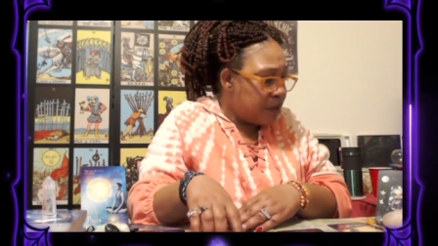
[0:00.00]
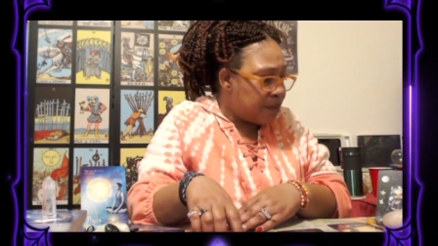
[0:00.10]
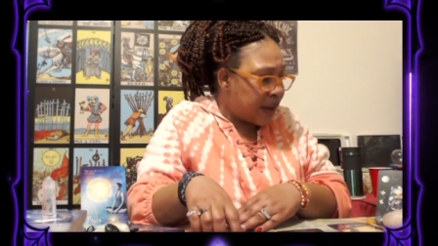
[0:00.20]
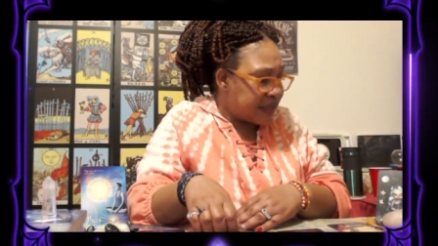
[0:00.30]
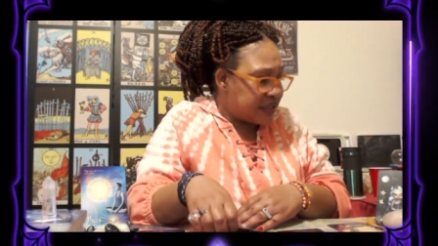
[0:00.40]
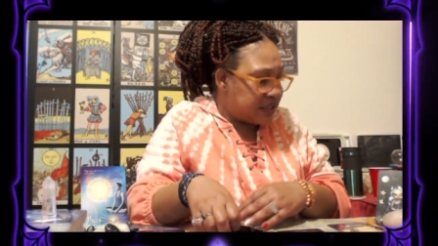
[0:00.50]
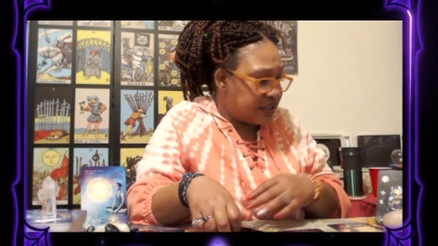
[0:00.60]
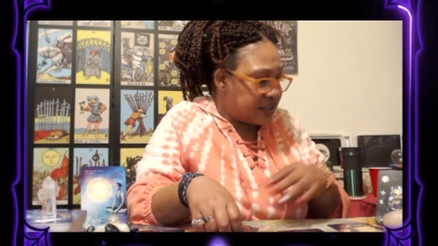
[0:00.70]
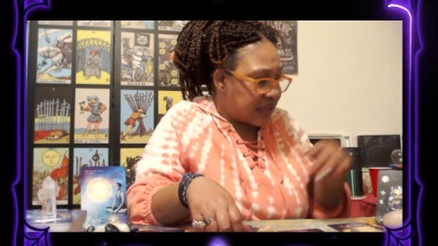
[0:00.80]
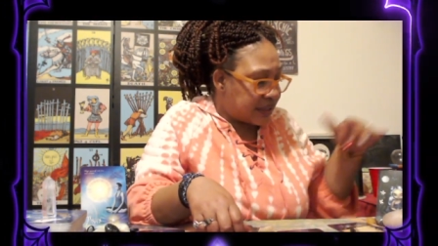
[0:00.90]

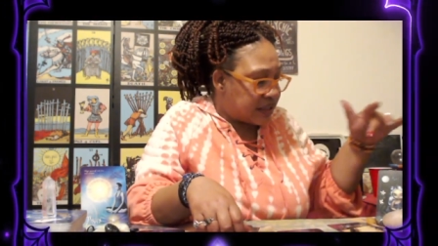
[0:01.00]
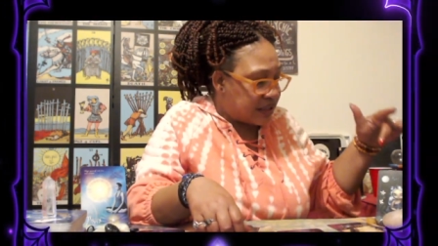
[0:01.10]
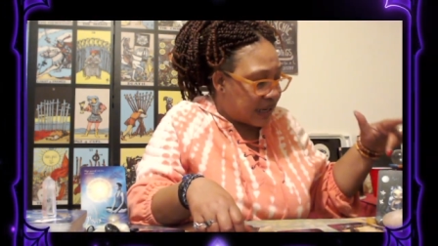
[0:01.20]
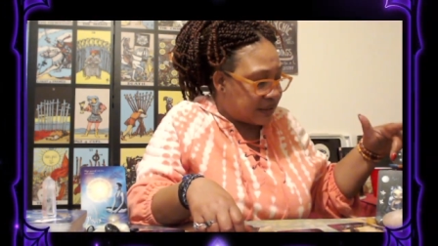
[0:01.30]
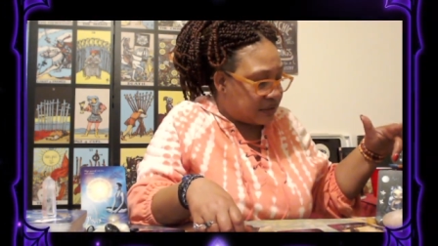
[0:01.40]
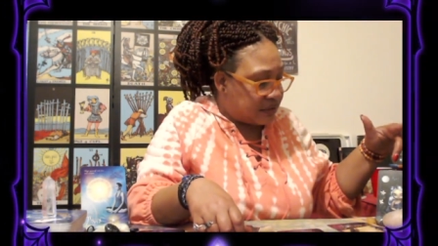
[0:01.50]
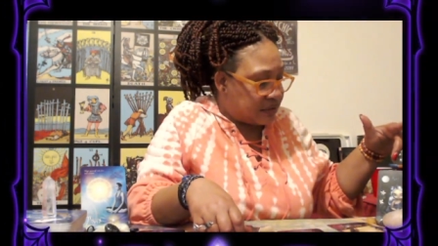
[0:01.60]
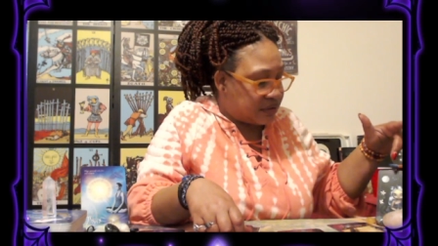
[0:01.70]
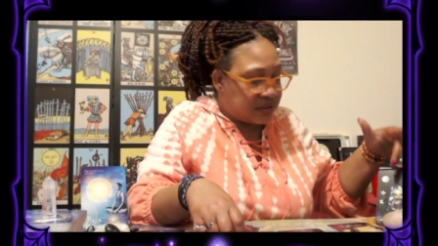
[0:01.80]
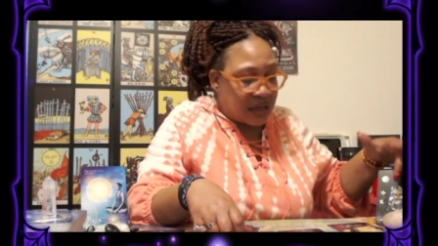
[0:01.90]
Pisces, like like
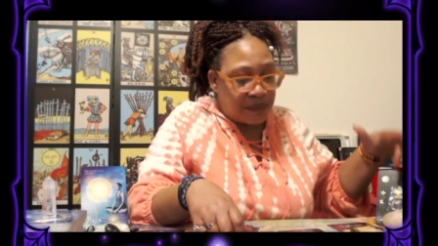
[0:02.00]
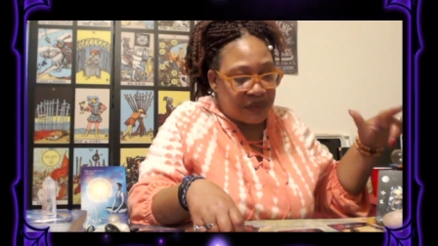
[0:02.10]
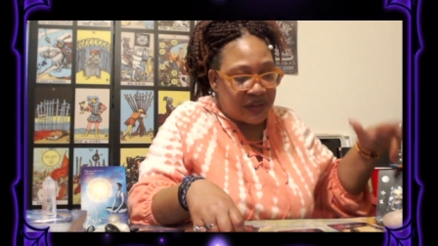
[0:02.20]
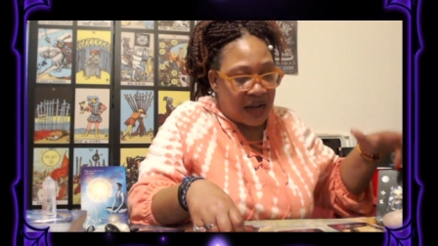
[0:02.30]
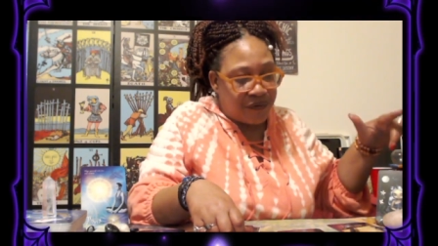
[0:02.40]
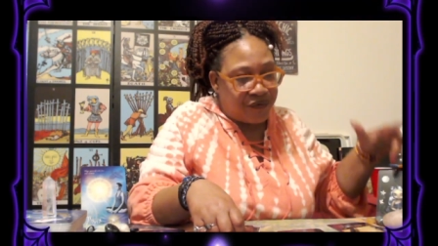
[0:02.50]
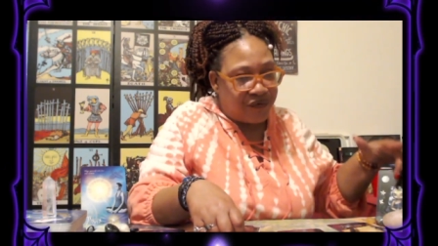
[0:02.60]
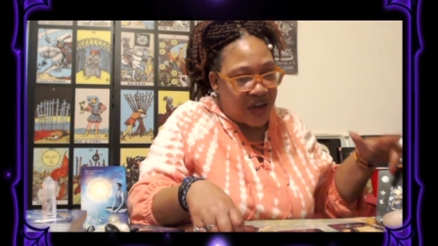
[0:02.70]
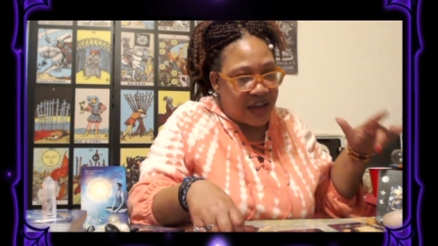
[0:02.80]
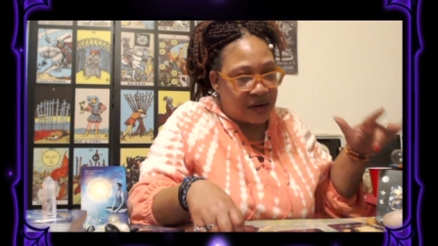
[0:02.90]
something's not
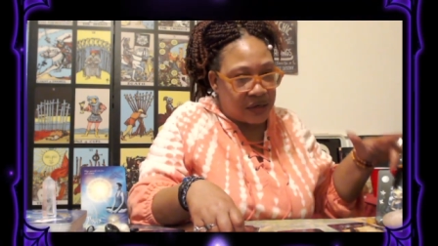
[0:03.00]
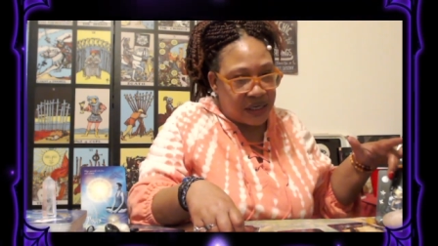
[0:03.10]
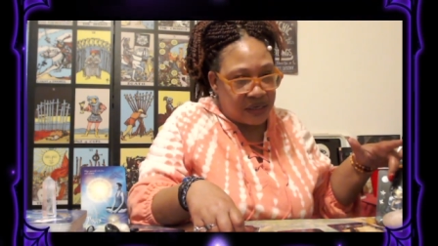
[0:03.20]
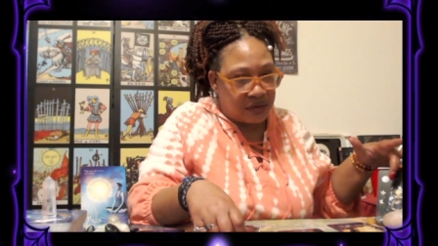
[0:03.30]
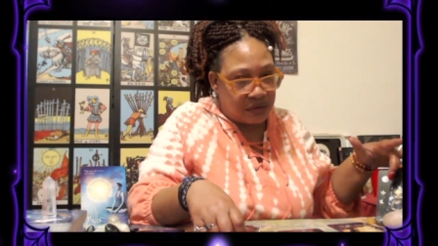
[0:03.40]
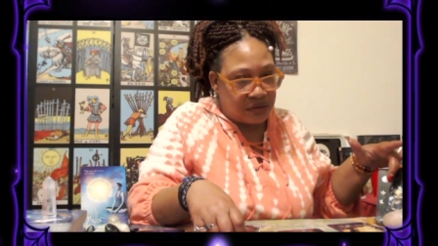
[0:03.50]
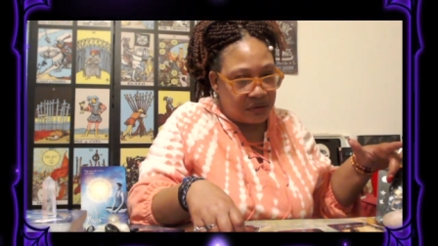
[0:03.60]
fair here,